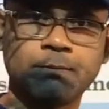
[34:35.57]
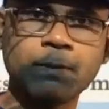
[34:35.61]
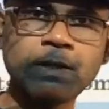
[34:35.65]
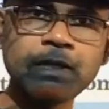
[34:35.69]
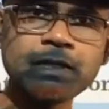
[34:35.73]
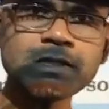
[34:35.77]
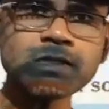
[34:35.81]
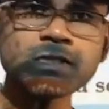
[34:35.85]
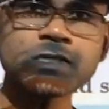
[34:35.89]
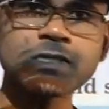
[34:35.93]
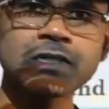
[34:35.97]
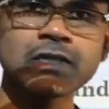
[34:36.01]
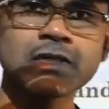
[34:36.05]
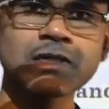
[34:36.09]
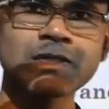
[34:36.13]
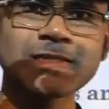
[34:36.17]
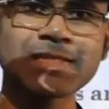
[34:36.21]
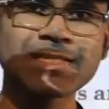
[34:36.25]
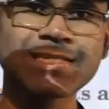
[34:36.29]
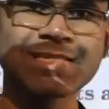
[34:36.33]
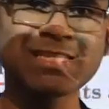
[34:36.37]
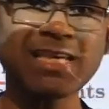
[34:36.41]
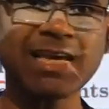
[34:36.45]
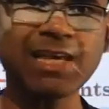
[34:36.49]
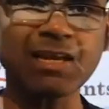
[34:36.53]

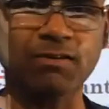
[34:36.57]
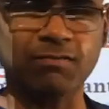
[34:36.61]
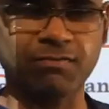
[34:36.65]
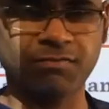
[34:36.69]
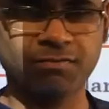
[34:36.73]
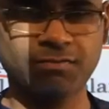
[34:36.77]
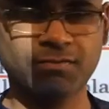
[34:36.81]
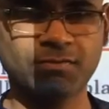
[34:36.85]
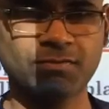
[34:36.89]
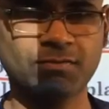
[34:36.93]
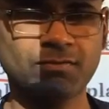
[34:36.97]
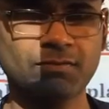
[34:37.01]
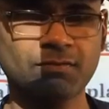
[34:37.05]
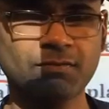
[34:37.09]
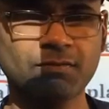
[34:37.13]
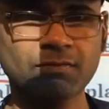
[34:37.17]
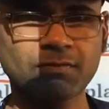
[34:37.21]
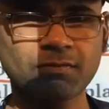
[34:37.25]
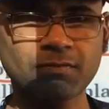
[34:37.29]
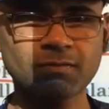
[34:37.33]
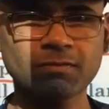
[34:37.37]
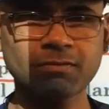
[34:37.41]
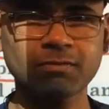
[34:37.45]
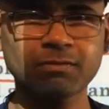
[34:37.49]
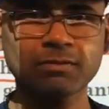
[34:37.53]
means self.
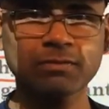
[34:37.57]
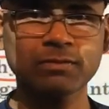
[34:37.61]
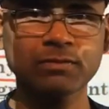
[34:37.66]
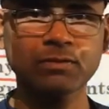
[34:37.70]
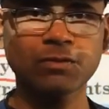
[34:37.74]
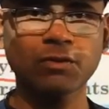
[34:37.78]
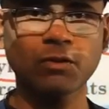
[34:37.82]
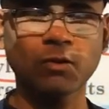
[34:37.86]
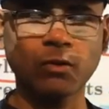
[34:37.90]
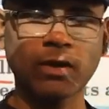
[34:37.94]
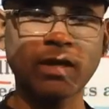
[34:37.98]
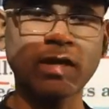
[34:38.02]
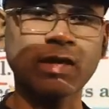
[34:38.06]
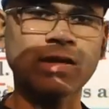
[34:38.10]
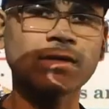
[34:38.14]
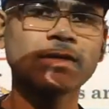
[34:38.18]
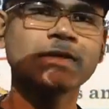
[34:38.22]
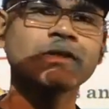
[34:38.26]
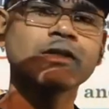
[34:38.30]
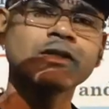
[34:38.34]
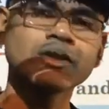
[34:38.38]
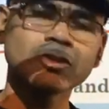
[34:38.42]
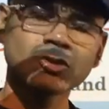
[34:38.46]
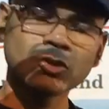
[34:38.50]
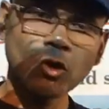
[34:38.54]

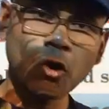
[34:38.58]
Okay,